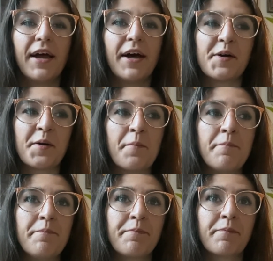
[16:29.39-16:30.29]

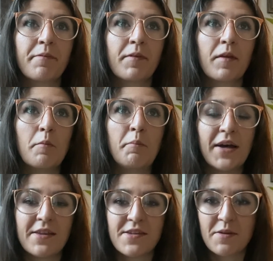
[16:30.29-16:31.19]

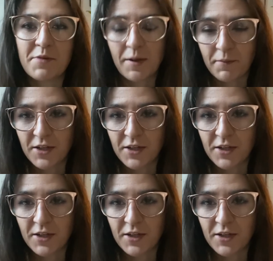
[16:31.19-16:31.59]
But at the same time,